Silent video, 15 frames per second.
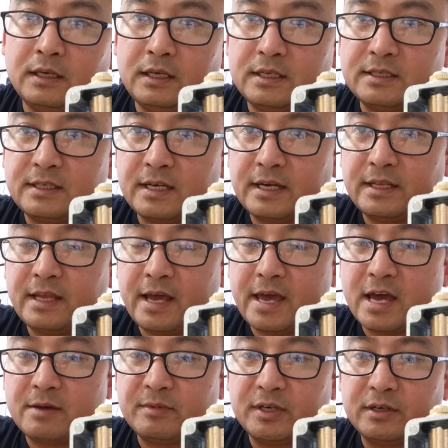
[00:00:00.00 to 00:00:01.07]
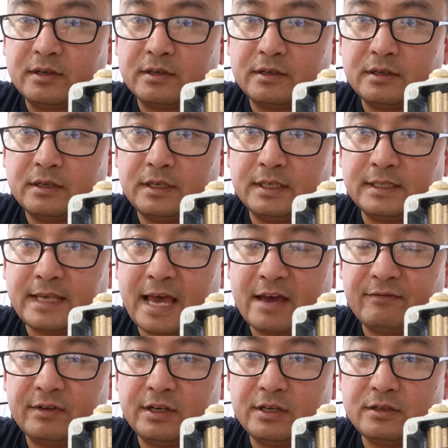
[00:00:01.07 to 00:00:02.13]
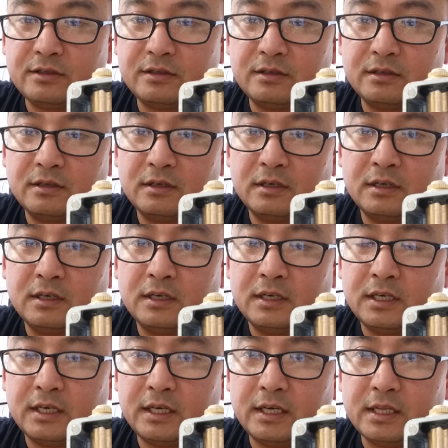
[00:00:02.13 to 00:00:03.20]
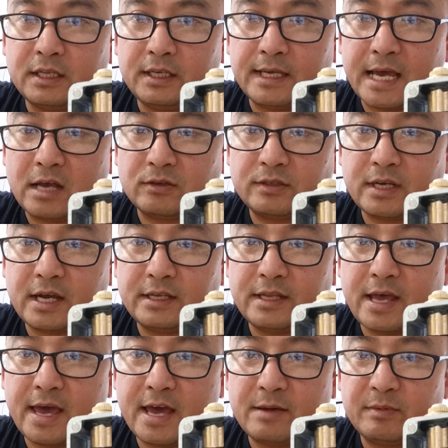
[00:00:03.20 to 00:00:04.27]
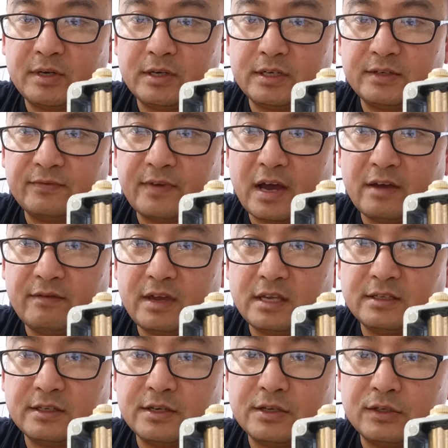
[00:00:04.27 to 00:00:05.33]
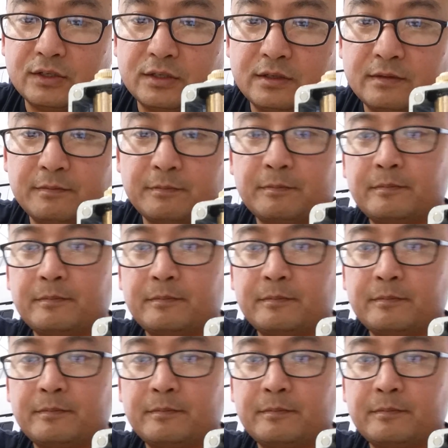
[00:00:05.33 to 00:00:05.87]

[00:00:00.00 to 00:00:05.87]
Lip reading: inside diameter is 1/2 inch, and the outside diameter is 5/8 inch.